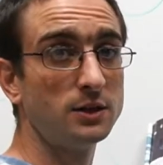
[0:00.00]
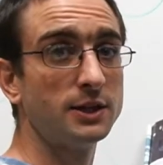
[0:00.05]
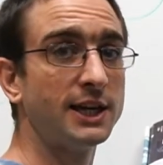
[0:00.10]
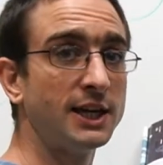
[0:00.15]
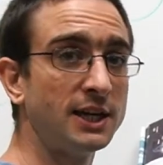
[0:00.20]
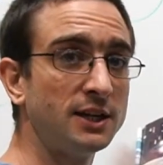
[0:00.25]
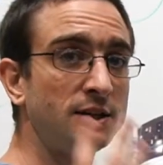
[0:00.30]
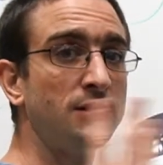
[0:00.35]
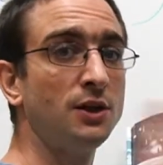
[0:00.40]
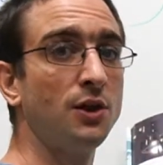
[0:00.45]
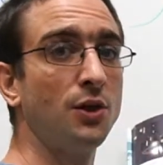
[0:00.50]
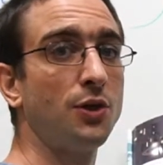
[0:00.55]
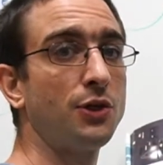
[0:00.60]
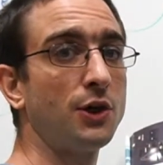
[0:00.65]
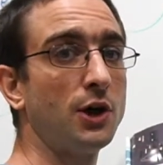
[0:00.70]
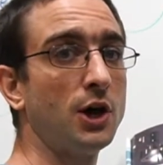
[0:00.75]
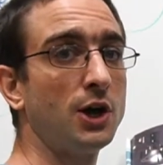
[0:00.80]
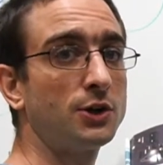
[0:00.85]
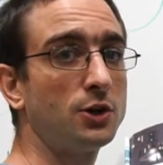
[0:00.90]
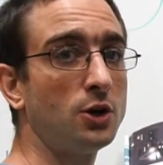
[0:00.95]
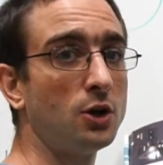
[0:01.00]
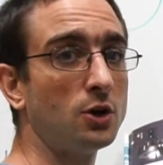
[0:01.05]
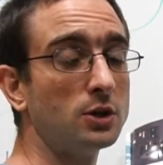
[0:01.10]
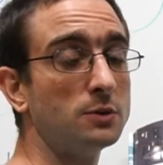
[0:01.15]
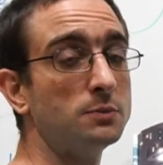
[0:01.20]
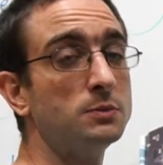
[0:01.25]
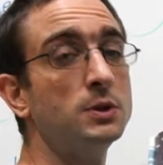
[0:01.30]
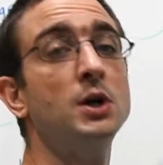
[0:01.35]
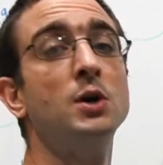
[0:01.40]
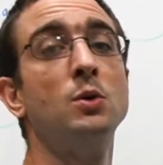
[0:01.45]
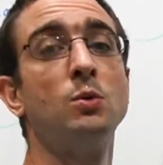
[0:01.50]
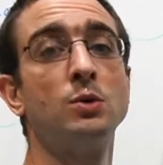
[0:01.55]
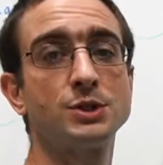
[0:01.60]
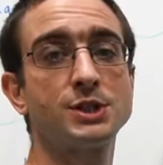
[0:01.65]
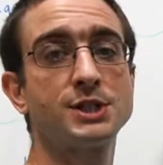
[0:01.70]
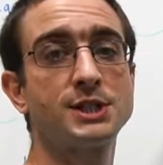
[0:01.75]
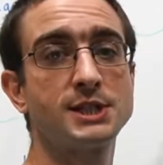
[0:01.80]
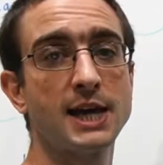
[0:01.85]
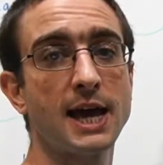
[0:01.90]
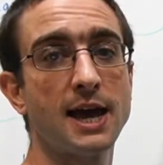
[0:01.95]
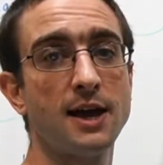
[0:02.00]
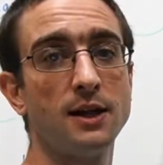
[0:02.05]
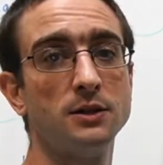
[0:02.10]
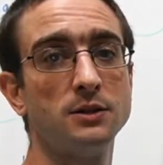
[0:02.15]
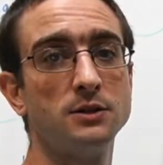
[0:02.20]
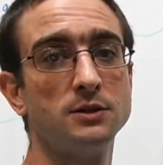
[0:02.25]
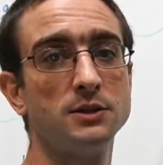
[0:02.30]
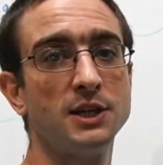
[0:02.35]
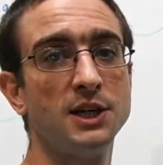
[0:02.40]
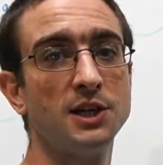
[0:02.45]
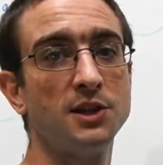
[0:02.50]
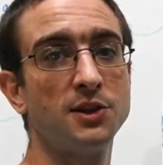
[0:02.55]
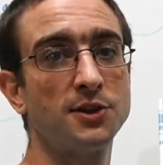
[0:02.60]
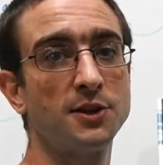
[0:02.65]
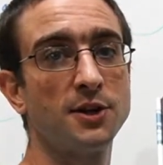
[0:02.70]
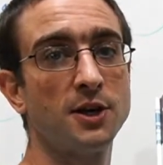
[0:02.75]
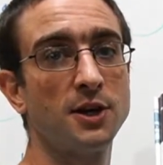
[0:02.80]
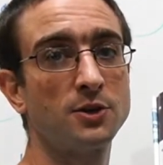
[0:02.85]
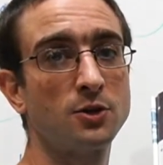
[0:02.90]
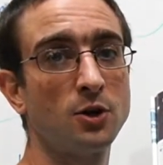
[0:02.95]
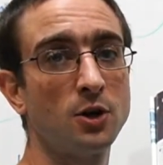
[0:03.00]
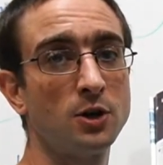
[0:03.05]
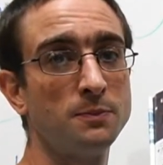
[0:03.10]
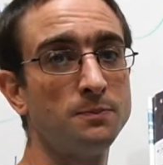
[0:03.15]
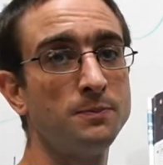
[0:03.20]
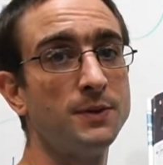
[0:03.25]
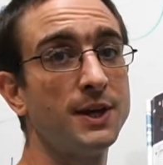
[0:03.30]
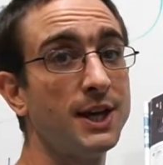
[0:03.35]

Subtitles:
in third column. What's tell in third column?